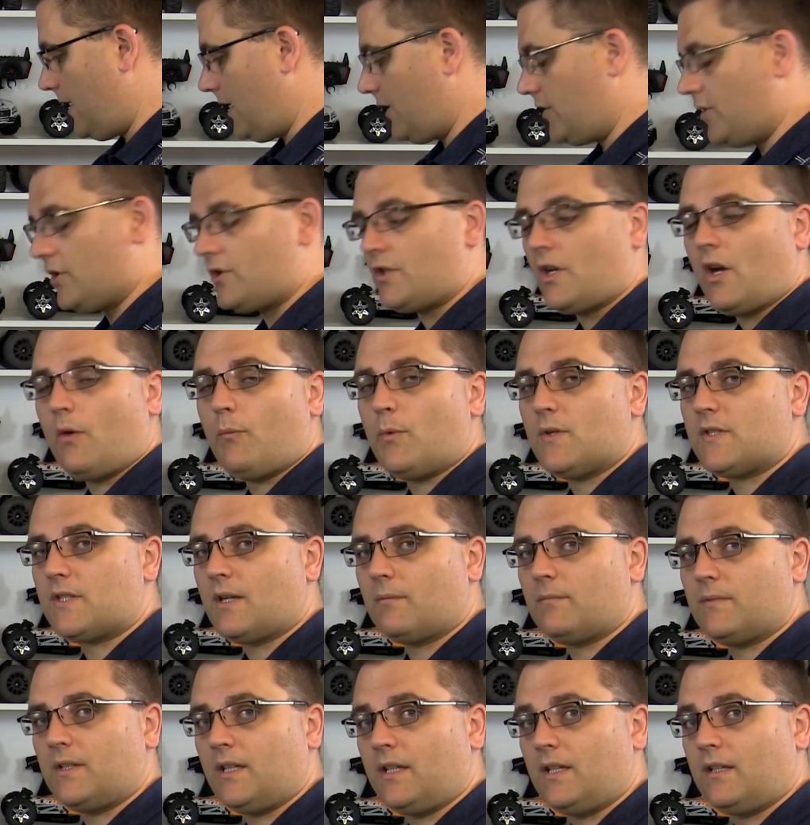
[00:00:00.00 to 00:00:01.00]
just go with
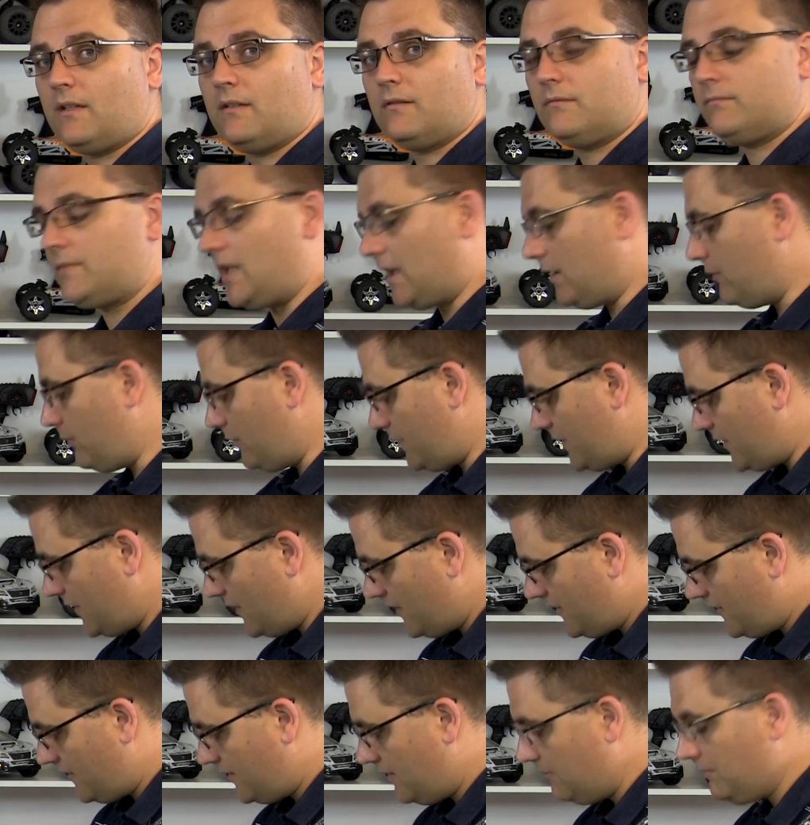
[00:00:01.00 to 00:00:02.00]
something that looks
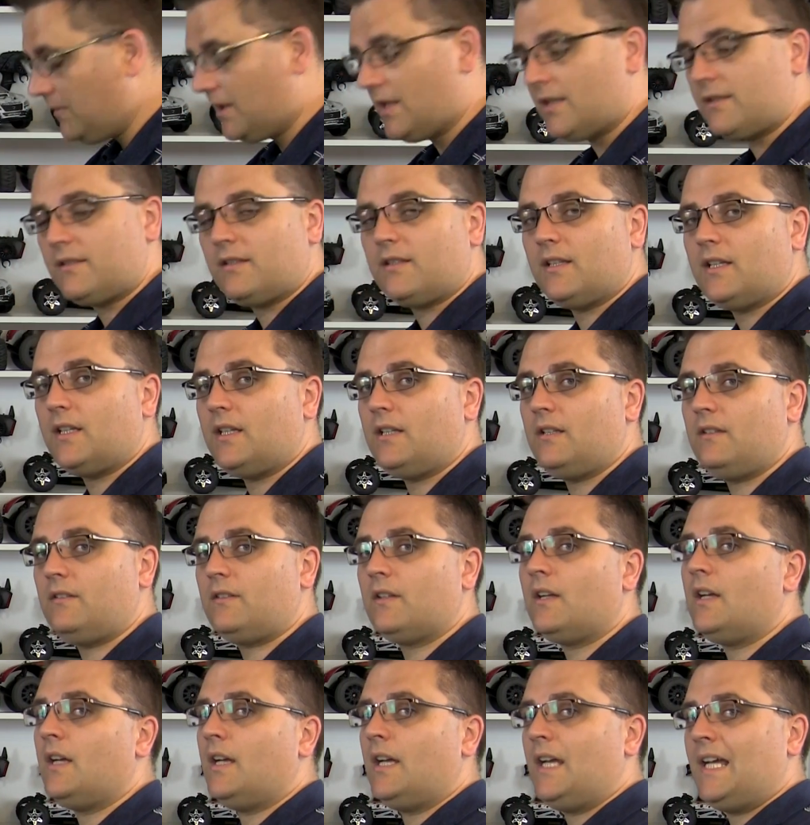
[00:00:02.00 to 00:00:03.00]
similar to
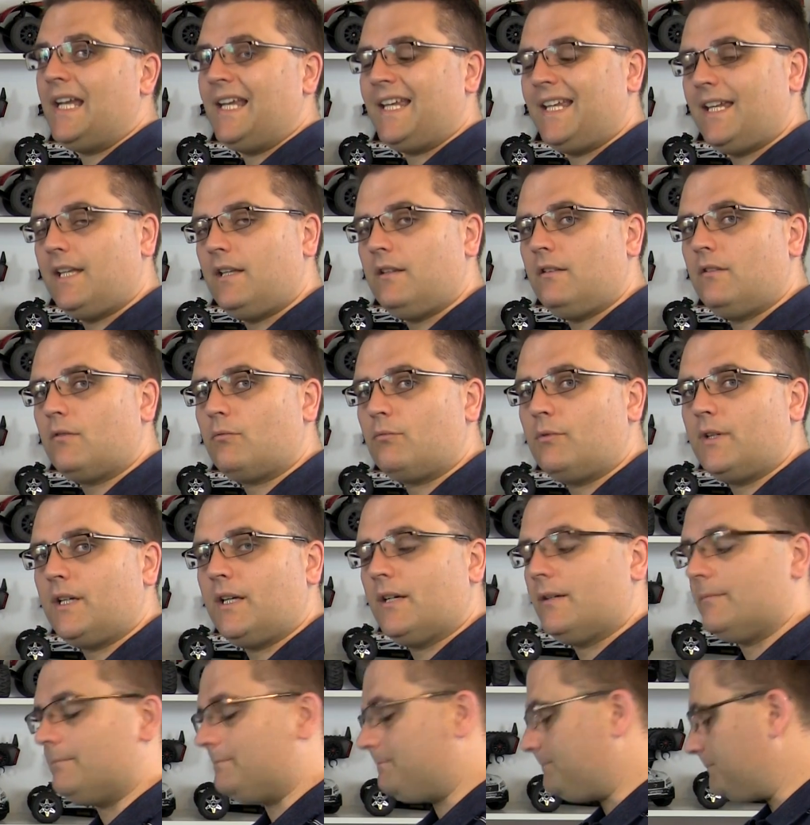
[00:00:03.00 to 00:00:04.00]
these in the
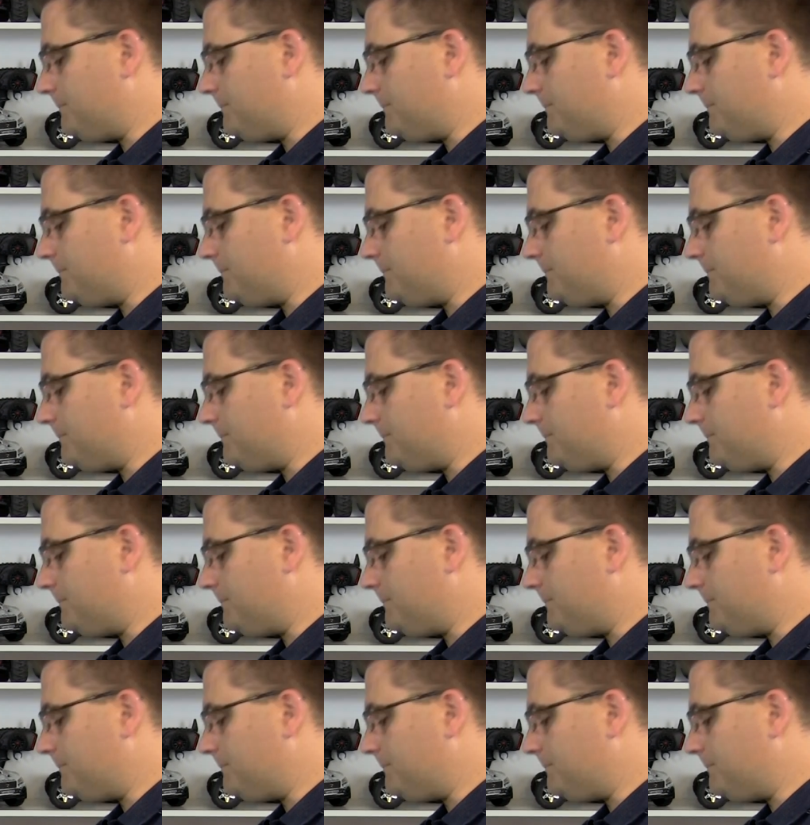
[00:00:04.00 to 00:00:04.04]
rear.